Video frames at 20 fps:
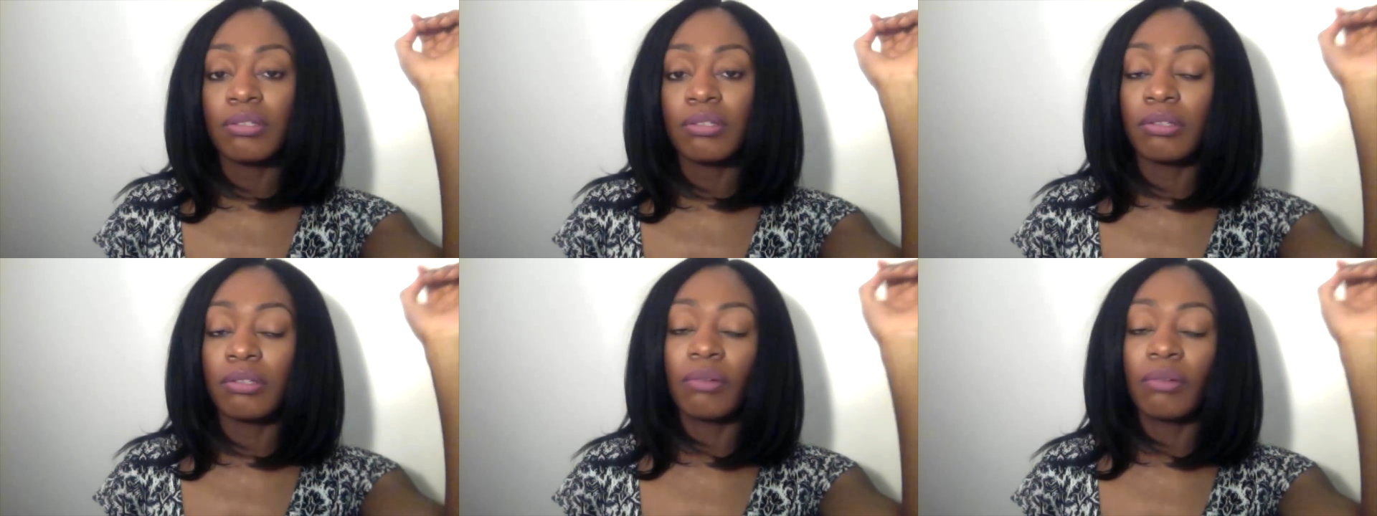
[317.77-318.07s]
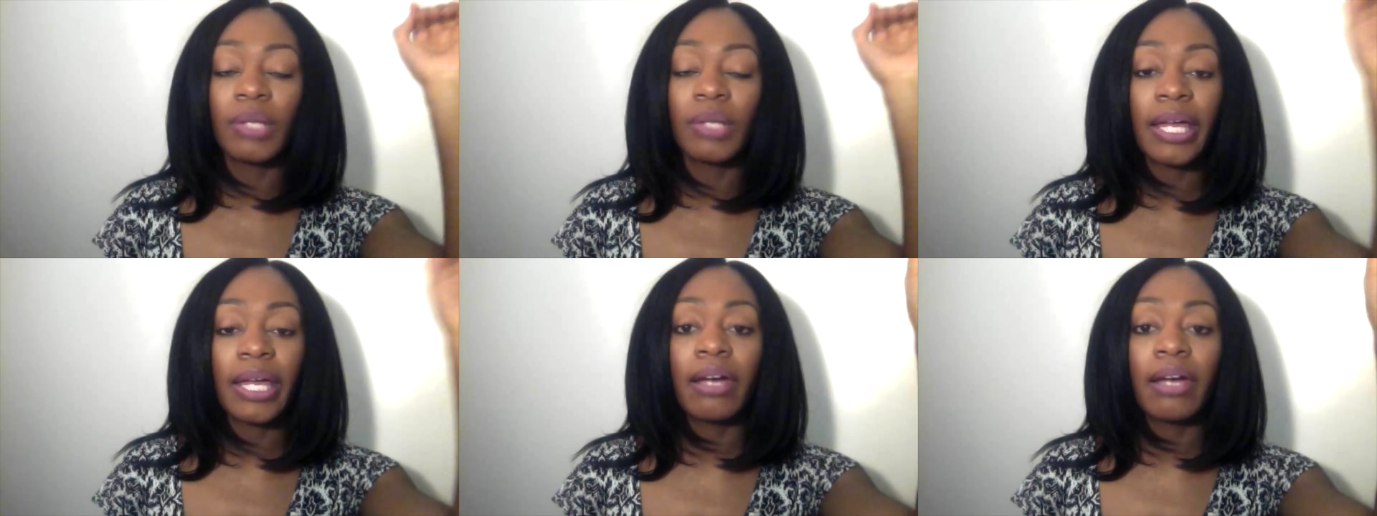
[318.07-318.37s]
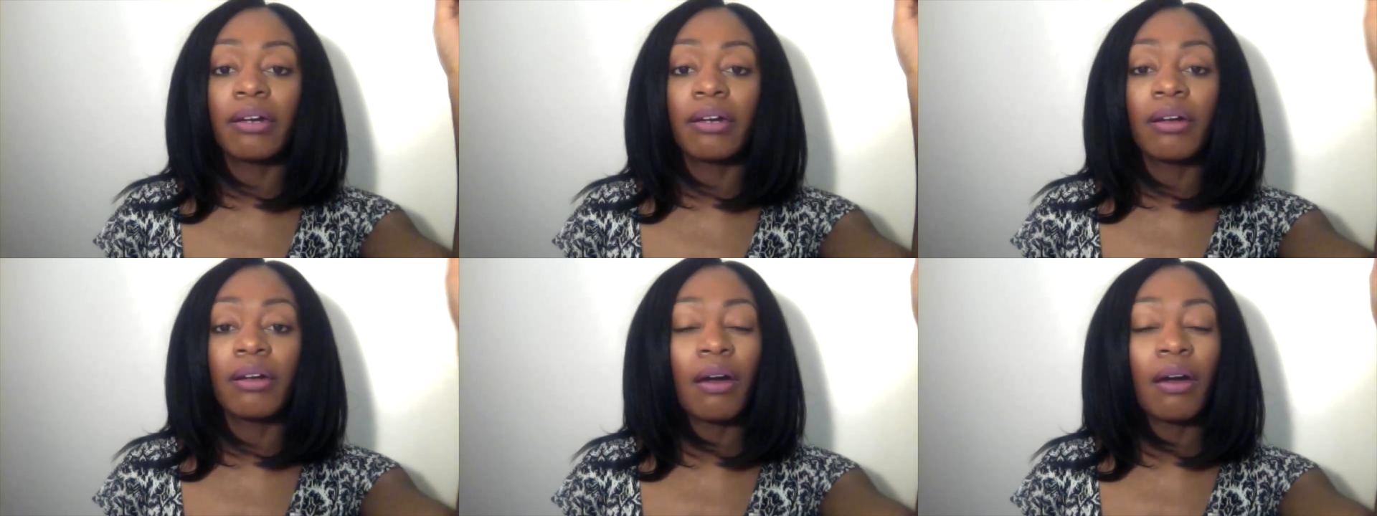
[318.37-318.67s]
So let
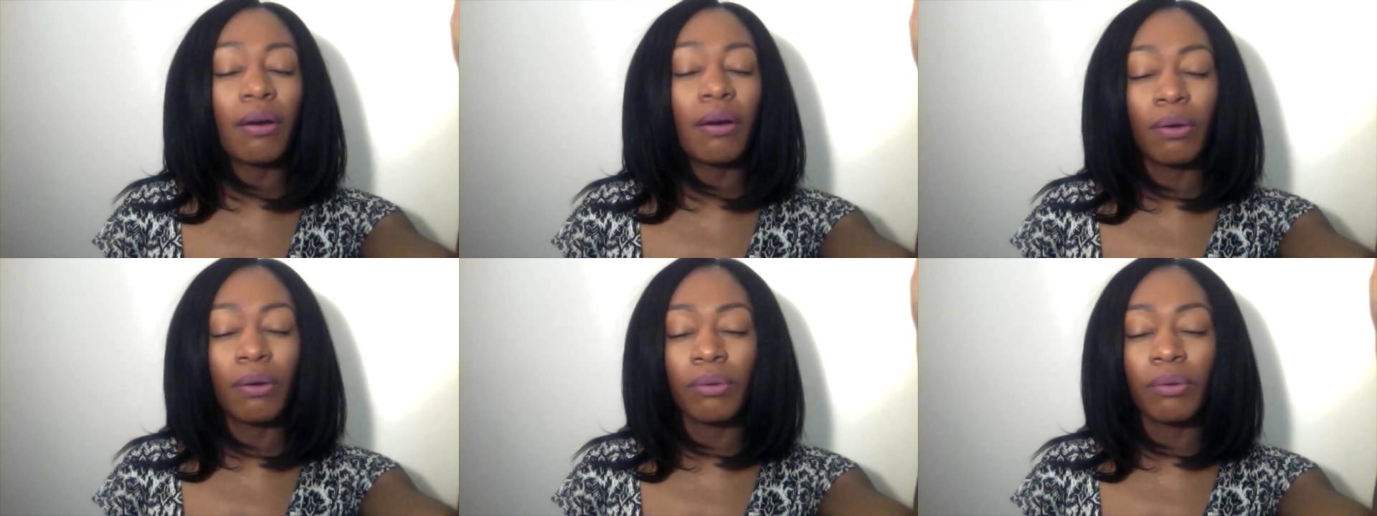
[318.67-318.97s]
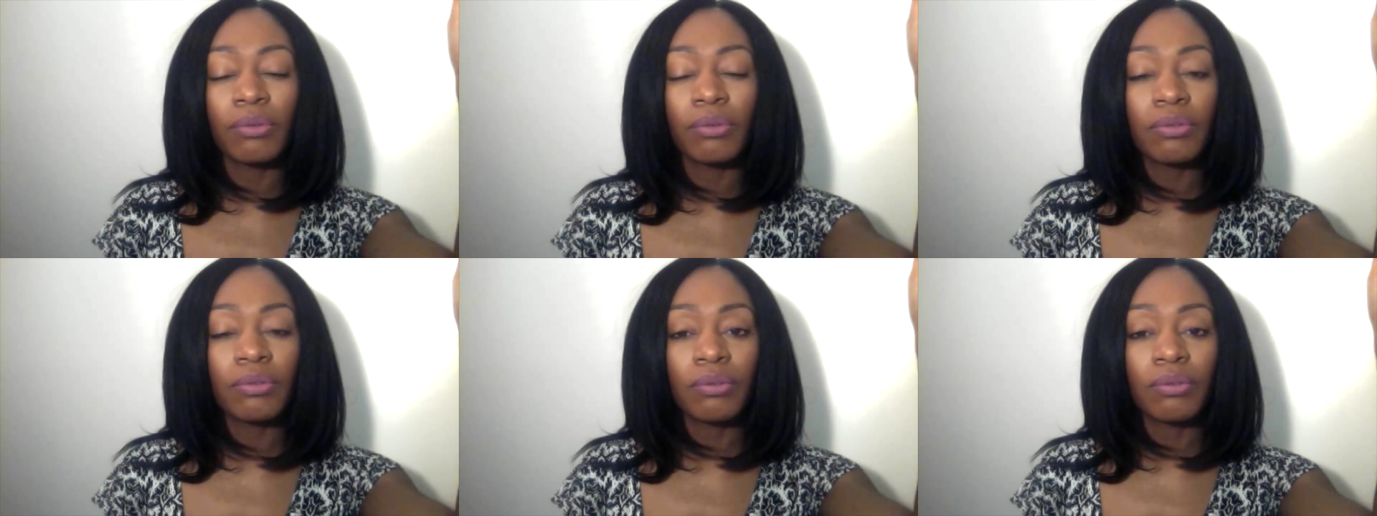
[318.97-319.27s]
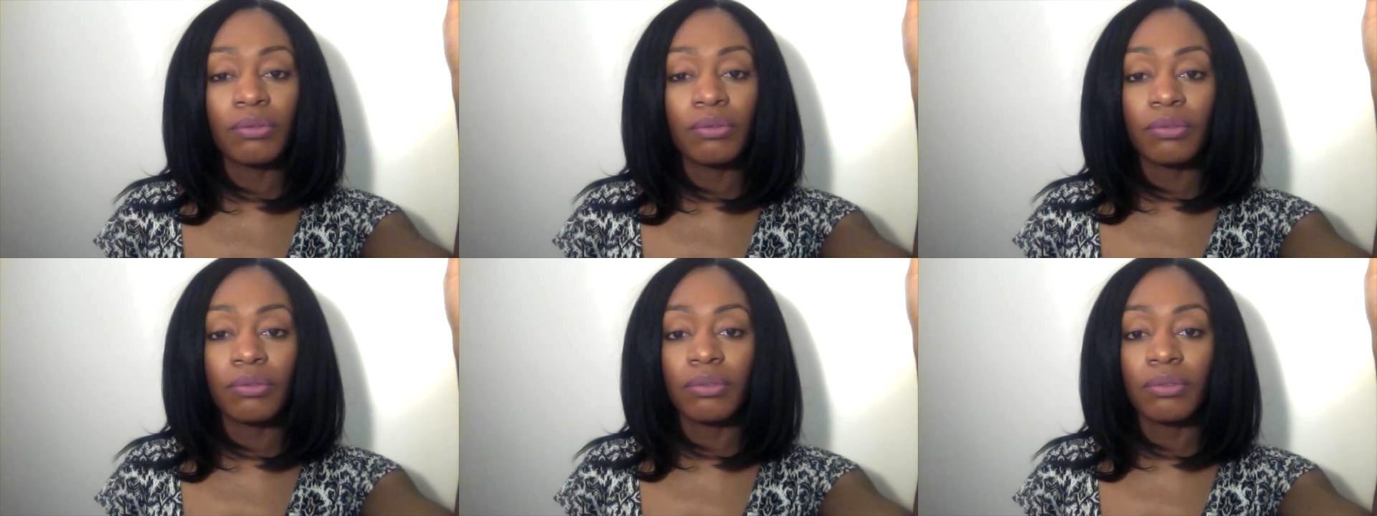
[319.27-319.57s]
her go
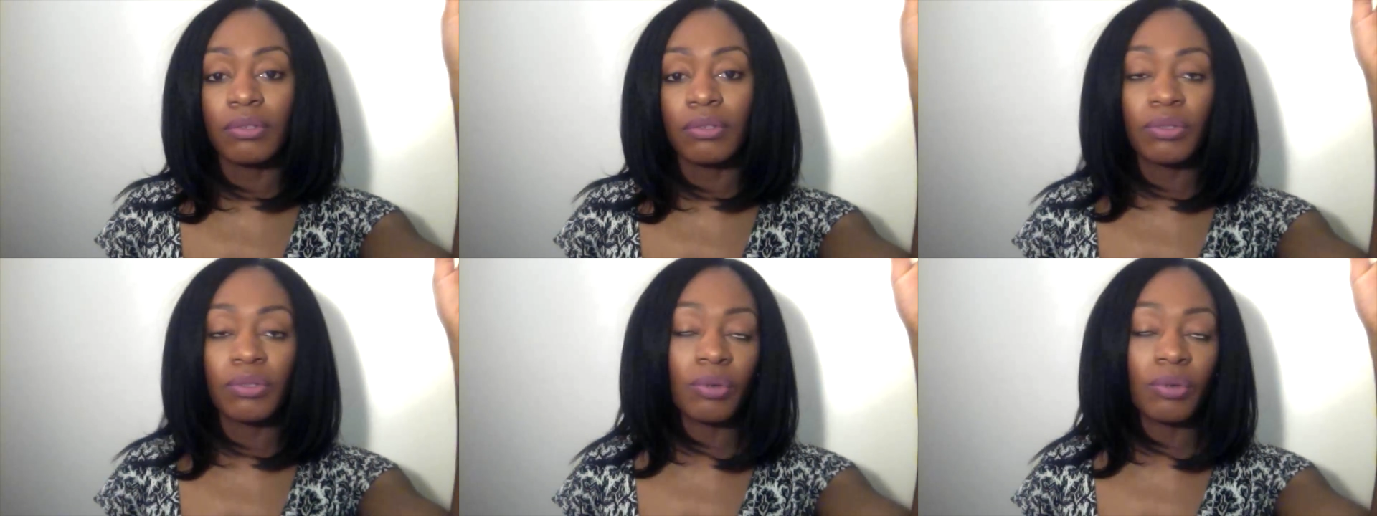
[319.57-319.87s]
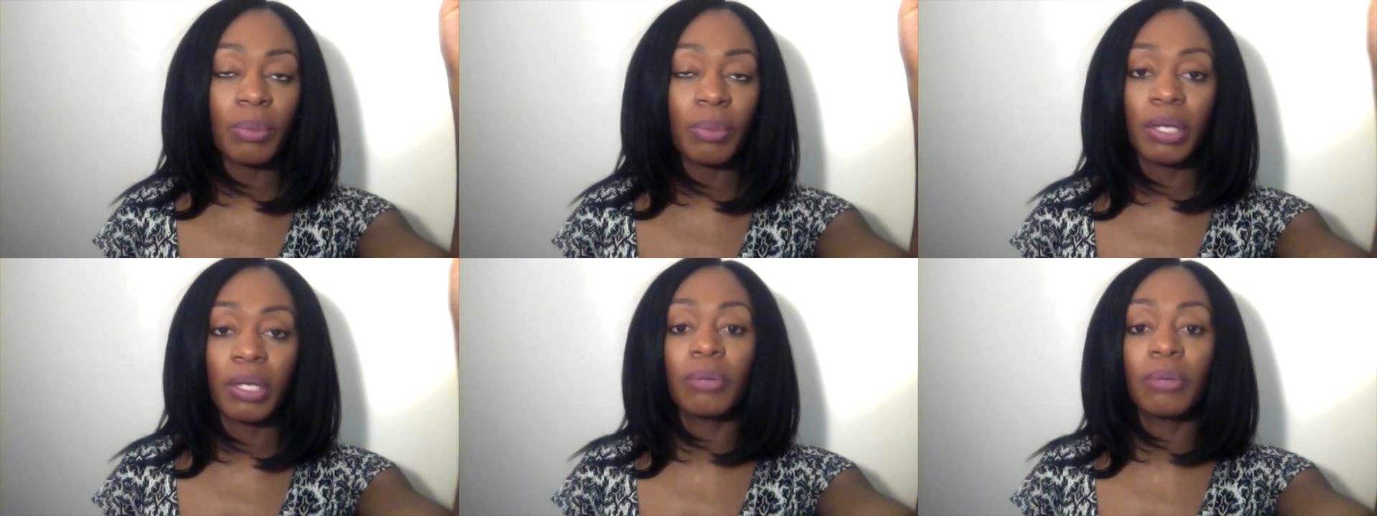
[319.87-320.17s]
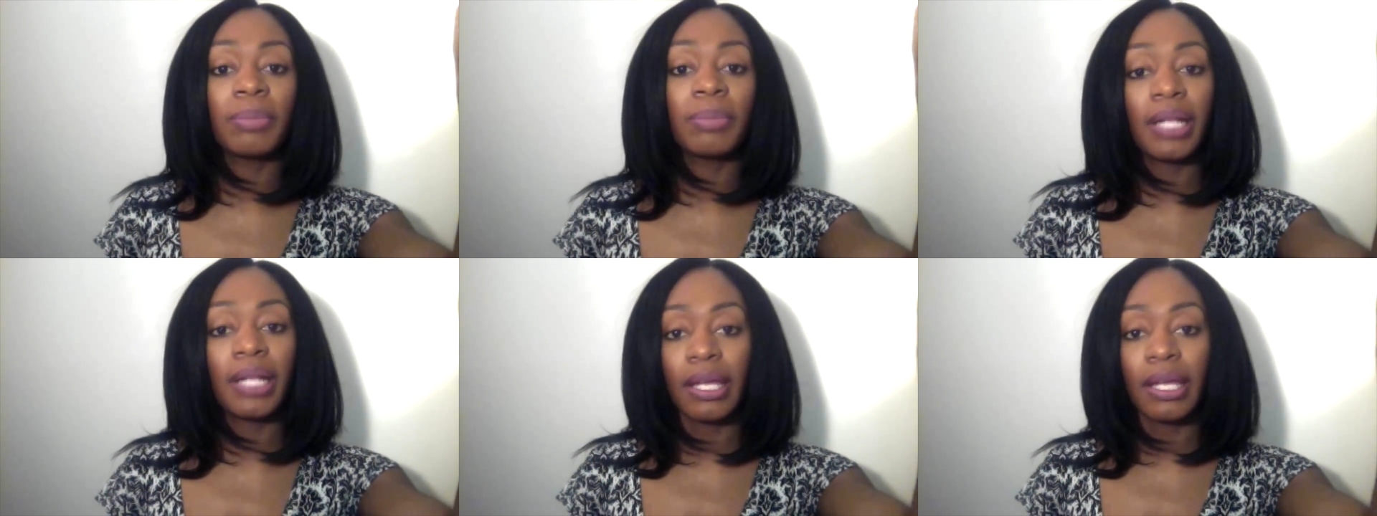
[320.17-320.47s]
to a better
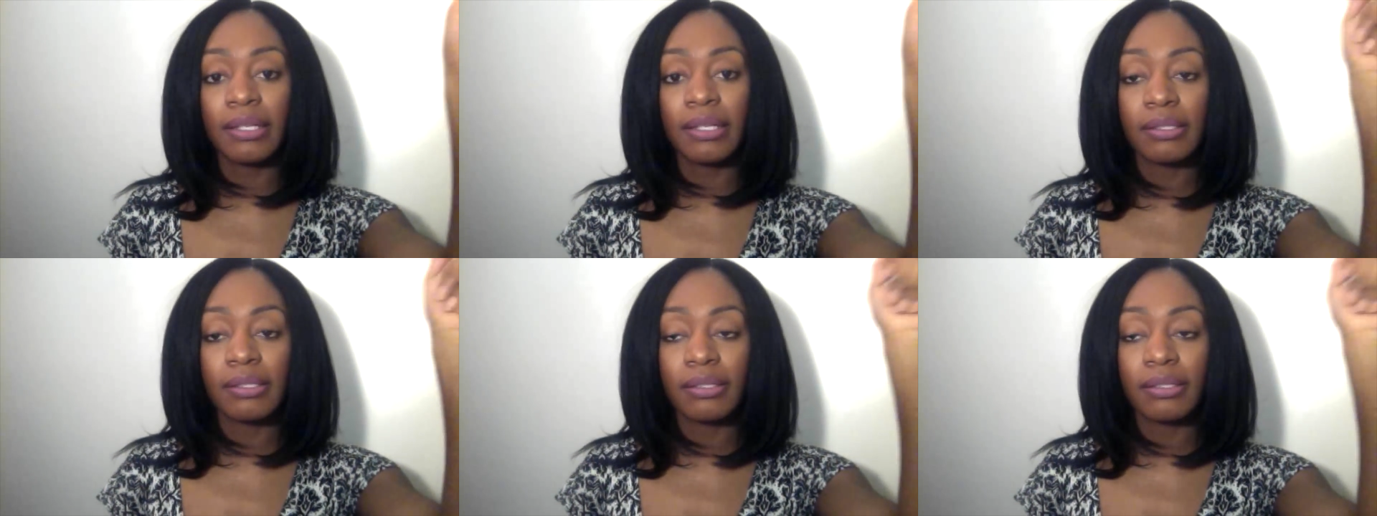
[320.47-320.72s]
place.